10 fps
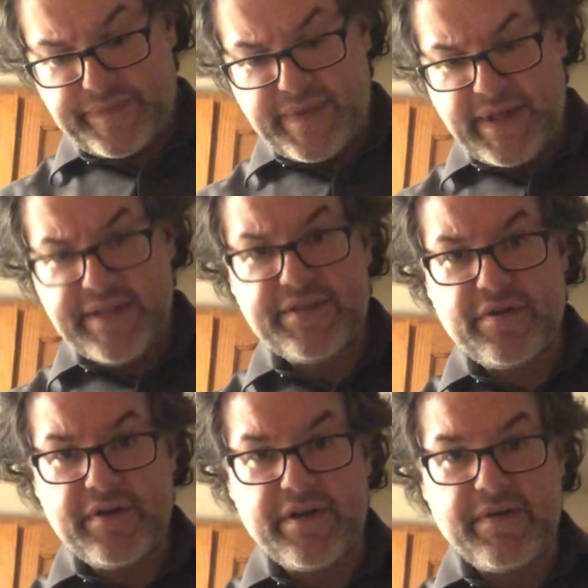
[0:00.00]
Let's
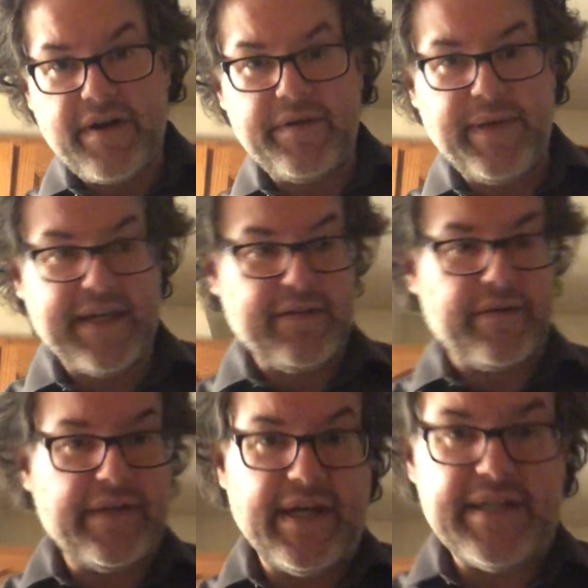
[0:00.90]
turn it around and make it
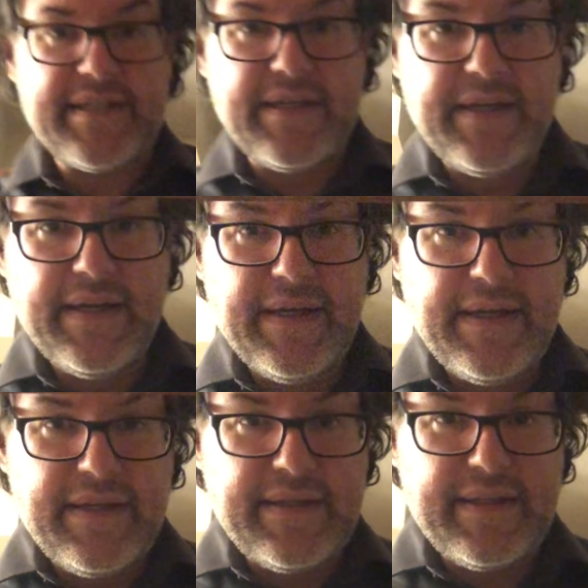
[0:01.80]
look nice.
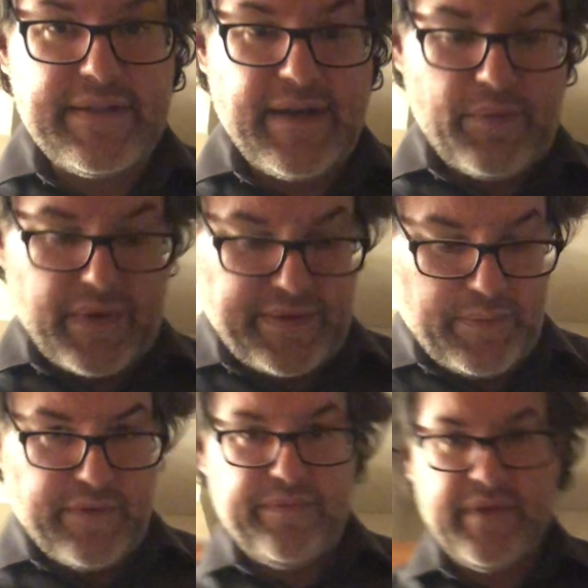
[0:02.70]
I want to
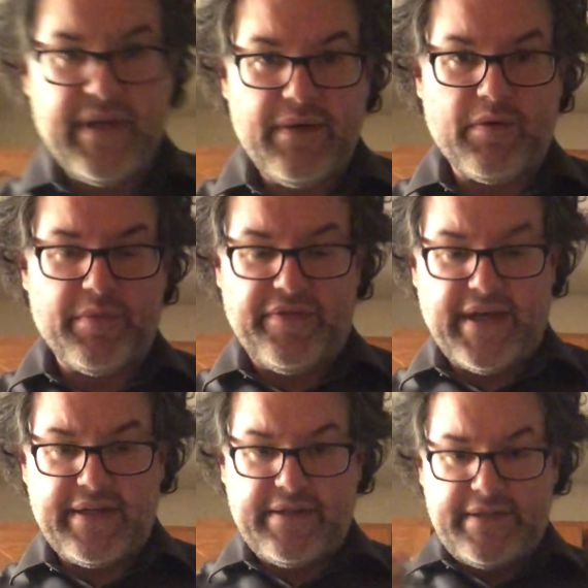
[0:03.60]
move. No, I won't move
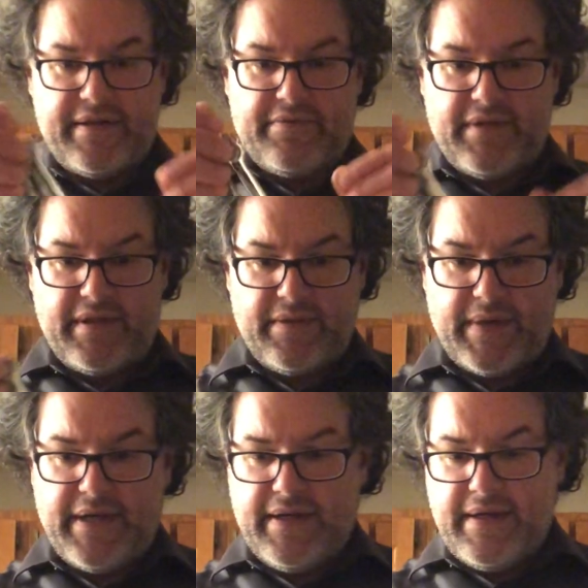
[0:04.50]
that. It's not really in the
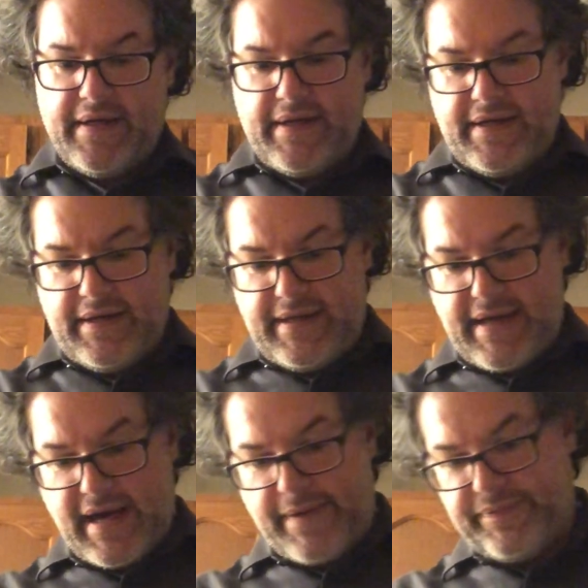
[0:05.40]
way.
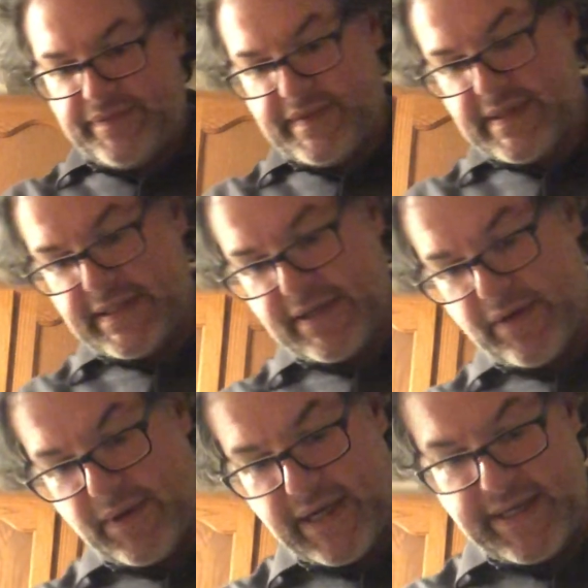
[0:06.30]
Yeah.
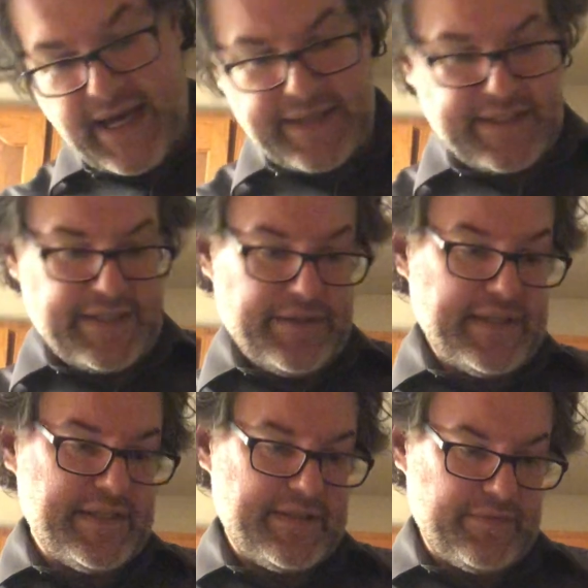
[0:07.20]
So yes. So
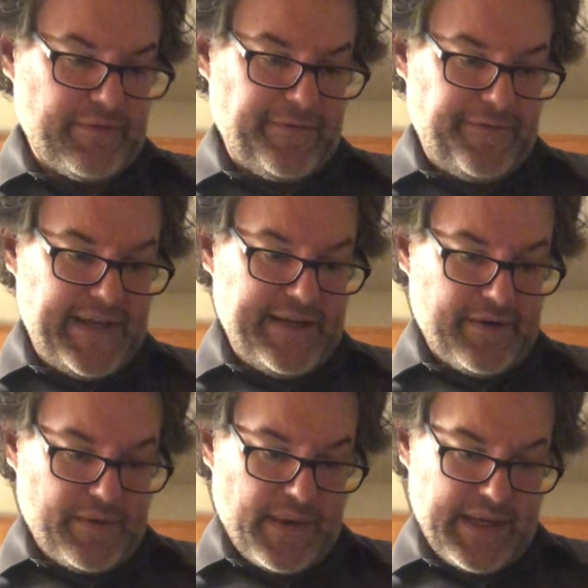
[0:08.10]
this is
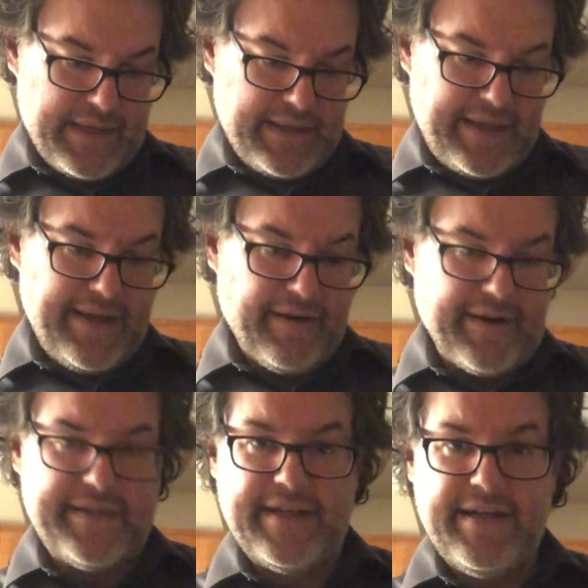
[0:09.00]
Ruffino
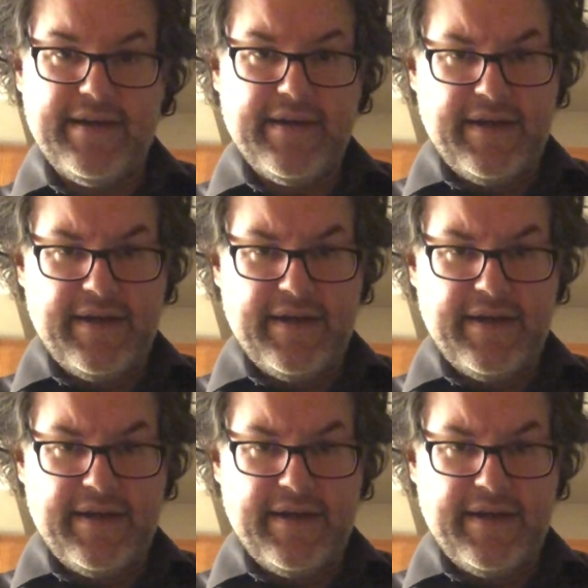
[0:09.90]
Chianti.